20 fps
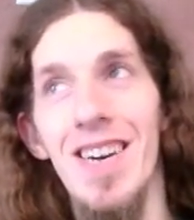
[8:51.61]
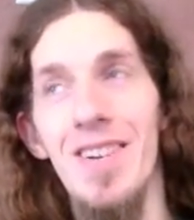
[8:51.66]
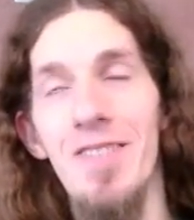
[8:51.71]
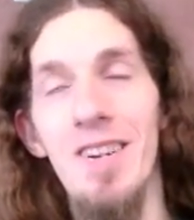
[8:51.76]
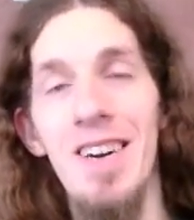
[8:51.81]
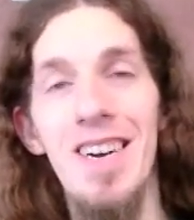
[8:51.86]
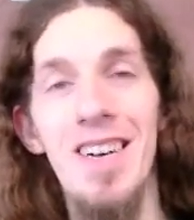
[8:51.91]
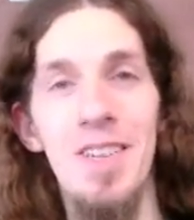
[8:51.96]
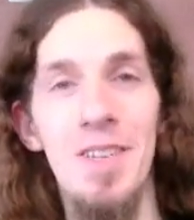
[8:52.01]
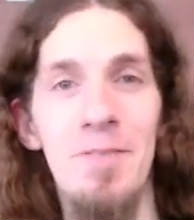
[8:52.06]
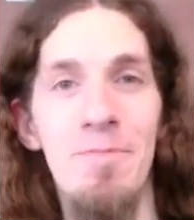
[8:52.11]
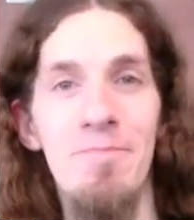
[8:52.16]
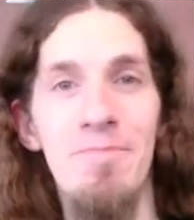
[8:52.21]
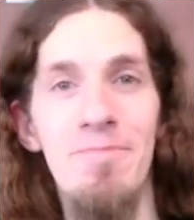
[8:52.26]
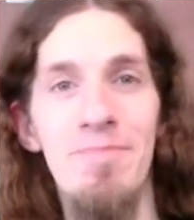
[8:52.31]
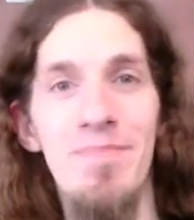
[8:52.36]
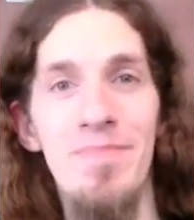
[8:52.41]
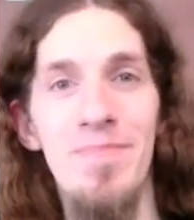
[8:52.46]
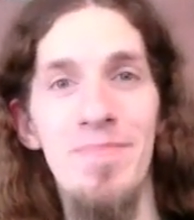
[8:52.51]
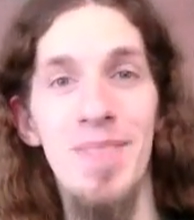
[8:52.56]
Well,
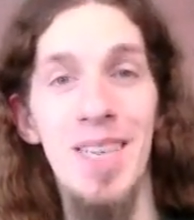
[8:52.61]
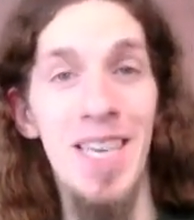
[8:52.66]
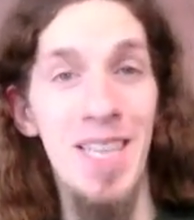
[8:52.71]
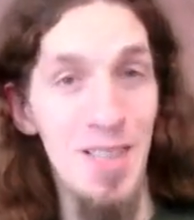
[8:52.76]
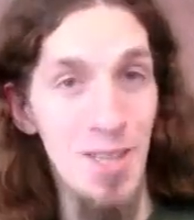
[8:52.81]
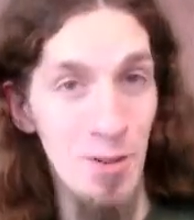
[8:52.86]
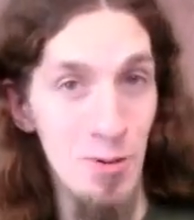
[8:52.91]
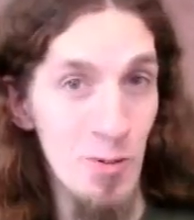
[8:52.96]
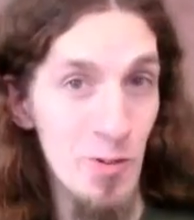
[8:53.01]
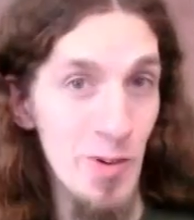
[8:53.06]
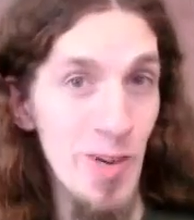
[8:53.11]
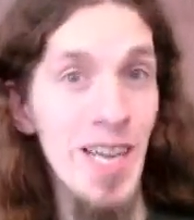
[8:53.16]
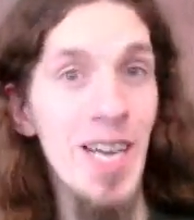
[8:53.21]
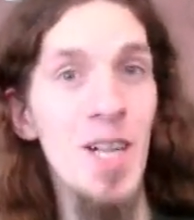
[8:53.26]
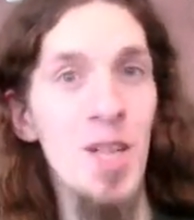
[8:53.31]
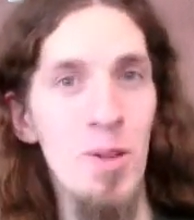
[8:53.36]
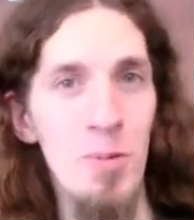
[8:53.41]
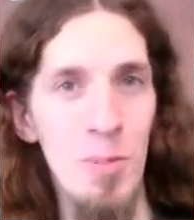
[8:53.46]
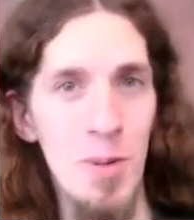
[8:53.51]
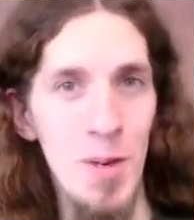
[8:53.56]
in the
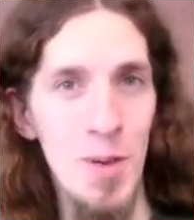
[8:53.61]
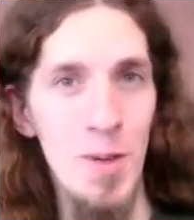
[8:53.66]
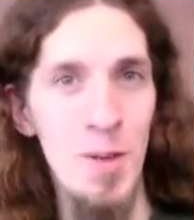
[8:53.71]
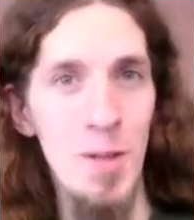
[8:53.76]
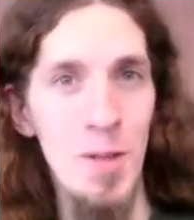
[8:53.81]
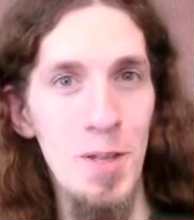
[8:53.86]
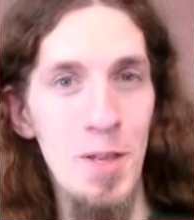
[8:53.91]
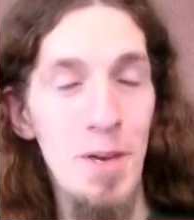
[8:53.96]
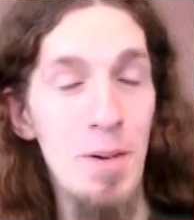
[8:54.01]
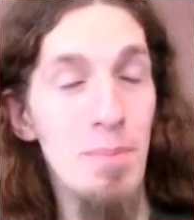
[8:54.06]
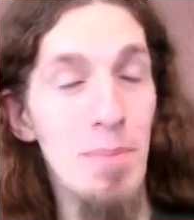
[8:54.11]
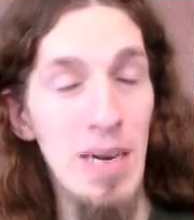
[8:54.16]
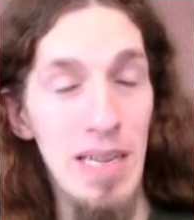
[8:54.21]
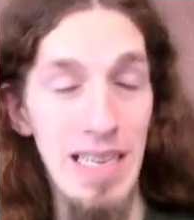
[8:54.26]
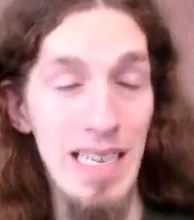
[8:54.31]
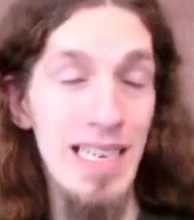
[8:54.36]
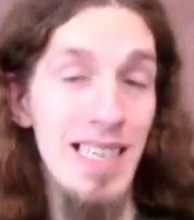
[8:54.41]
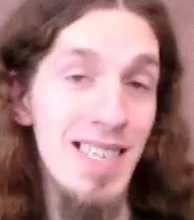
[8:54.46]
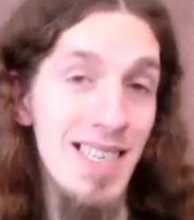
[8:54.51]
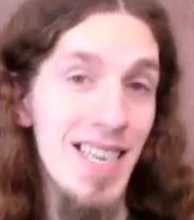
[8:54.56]
real world,
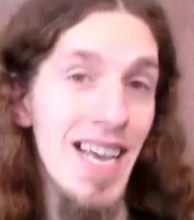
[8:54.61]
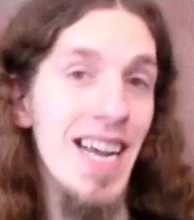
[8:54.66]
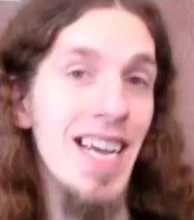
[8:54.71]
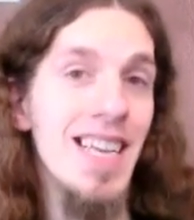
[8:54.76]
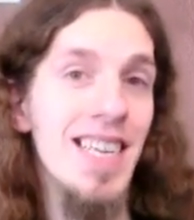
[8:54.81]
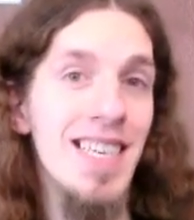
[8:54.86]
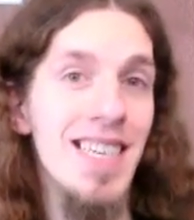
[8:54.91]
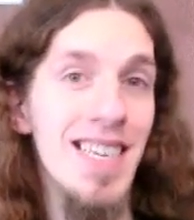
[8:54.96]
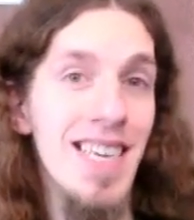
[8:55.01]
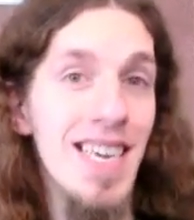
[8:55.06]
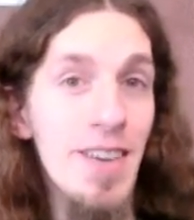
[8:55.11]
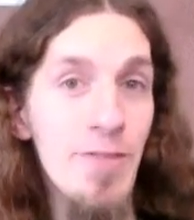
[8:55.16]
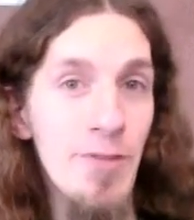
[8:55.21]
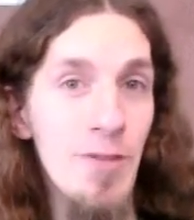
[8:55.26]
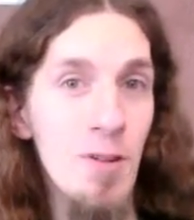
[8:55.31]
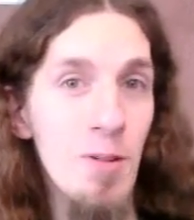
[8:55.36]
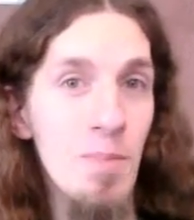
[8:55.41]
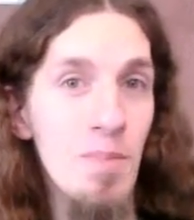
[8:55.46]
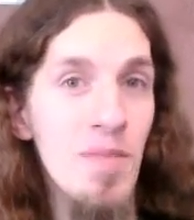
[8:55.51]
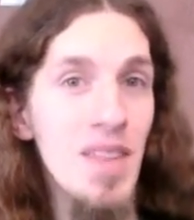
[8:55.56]
but in Decadent
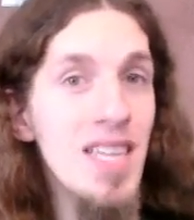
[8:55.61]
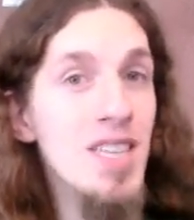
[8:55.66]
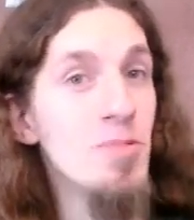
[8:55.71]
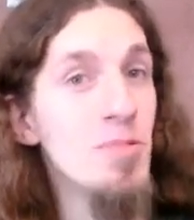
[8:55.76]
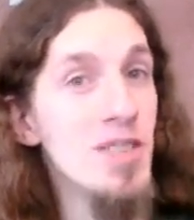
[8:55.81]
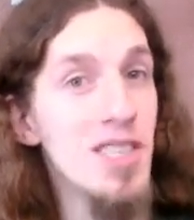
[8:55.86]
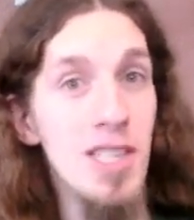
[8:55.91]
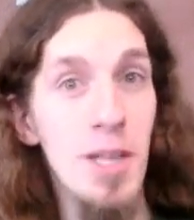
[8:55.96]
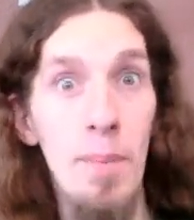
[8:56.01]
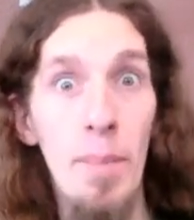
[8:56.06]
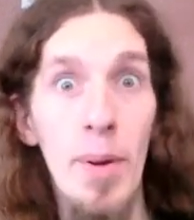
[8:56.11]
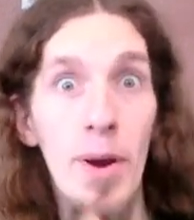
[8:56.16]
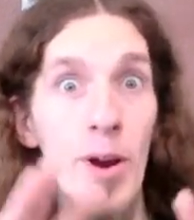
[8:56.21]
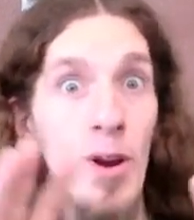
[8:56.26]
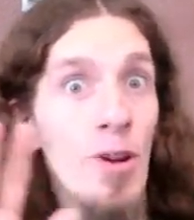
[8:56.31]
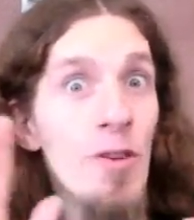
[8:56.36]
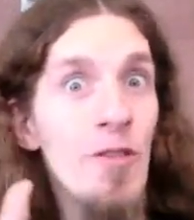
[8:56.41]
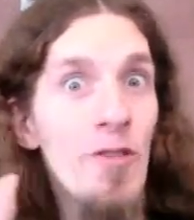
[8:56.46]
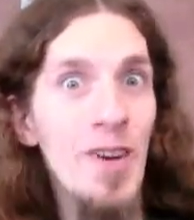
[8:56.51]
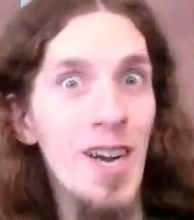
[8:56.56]
Evil, this was the
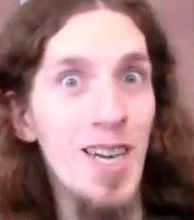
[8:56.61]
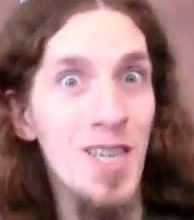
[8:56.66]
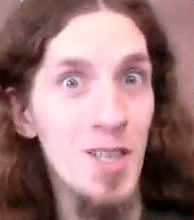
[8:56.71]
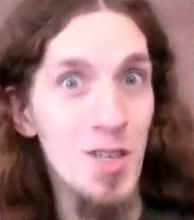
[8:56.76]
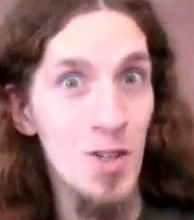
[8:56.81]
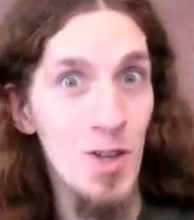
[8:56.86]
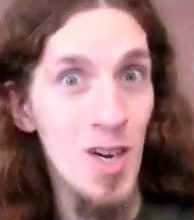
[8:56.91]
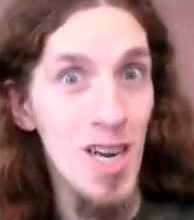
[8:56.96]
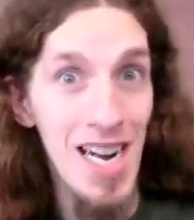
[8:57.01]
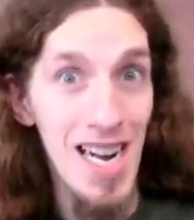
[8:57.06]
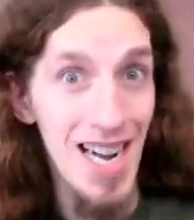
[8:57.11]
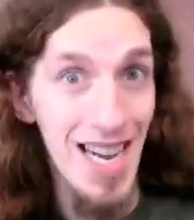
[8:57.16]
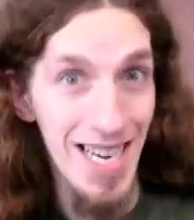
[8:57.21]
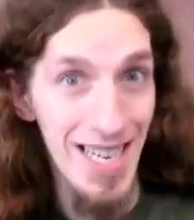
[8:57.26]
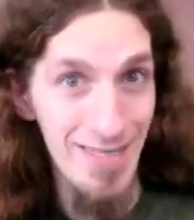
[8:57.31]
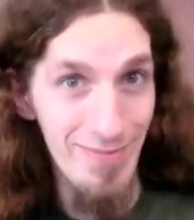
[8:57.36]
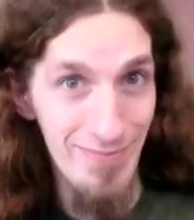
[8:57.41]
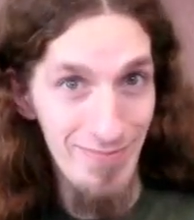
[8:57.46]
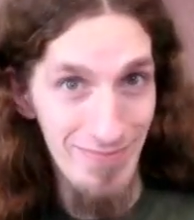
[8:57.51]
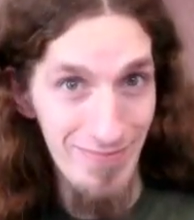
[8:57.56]
perfect
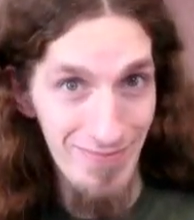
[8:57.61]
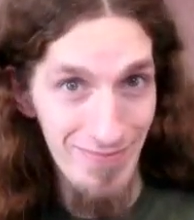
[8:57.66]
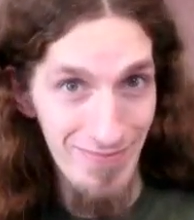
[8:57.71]
crime.